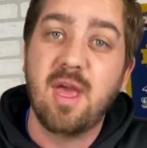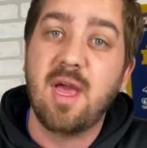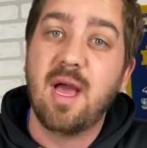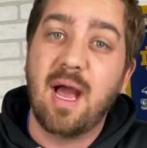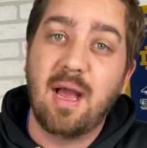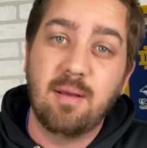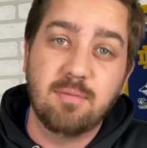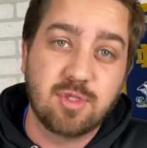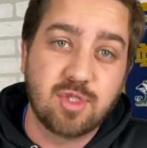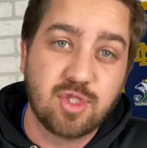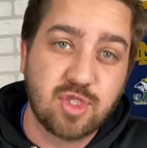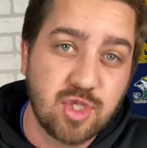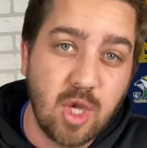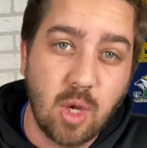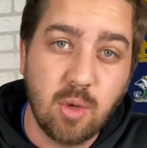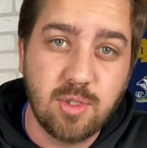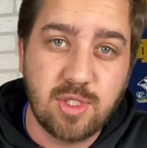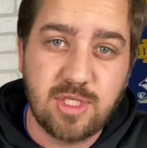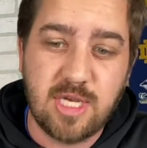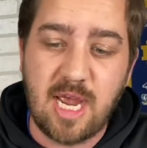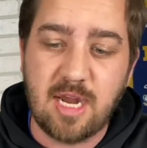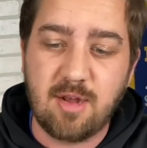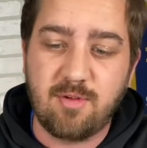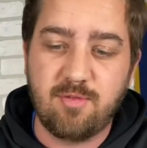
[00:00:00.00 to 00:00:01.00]
I'm so
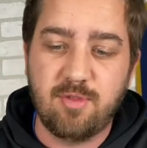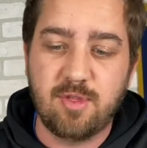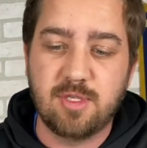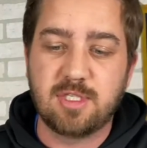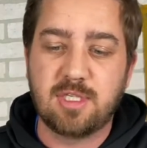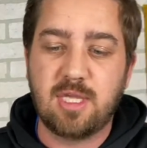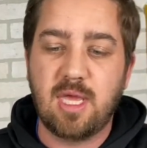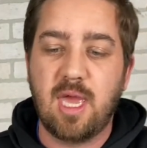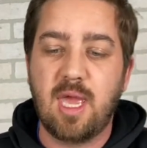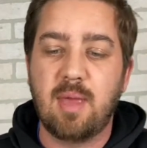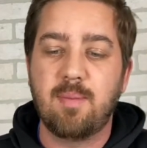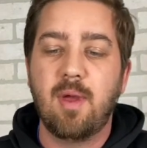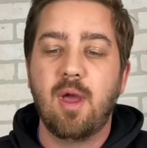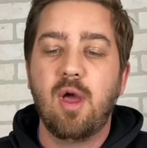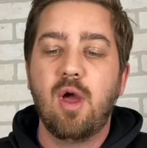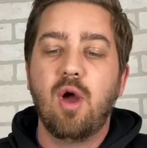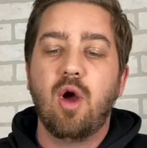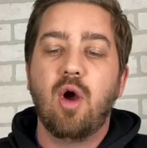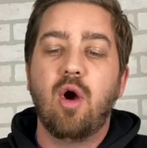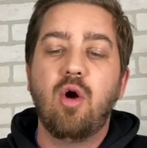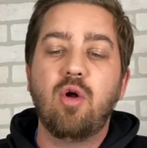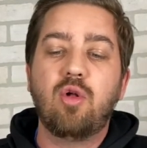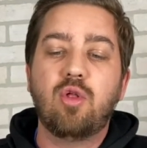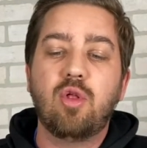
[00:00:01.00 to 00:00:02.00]
jacked for this game.
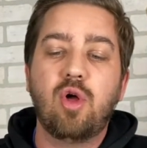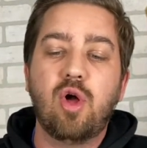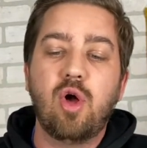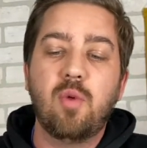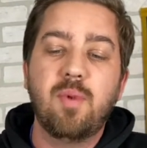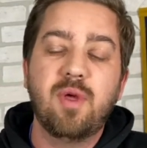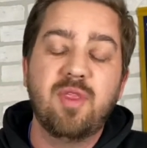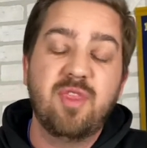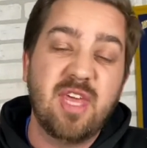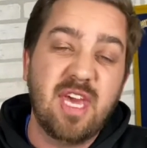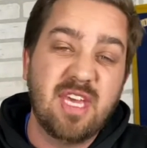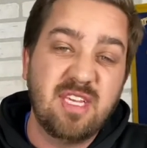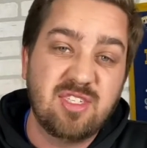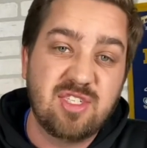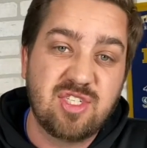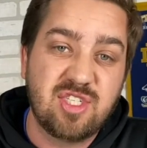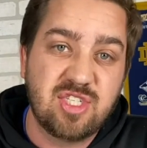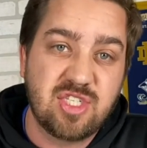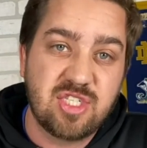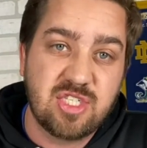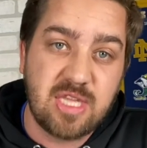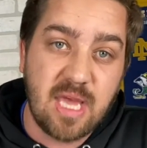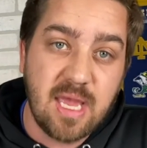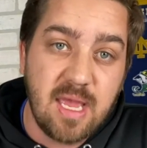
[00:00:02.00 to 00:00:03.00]
Oklahoma, they
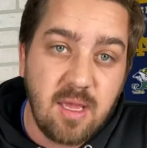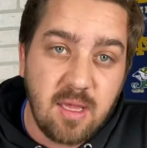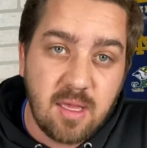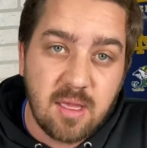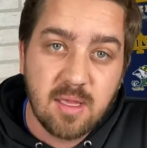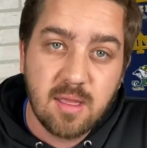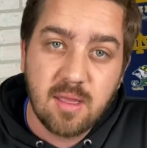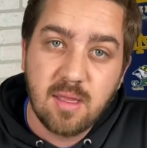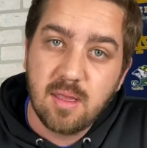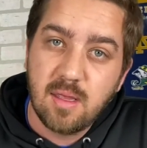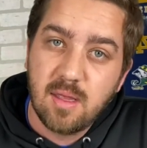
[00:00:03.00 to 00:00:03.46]
stink,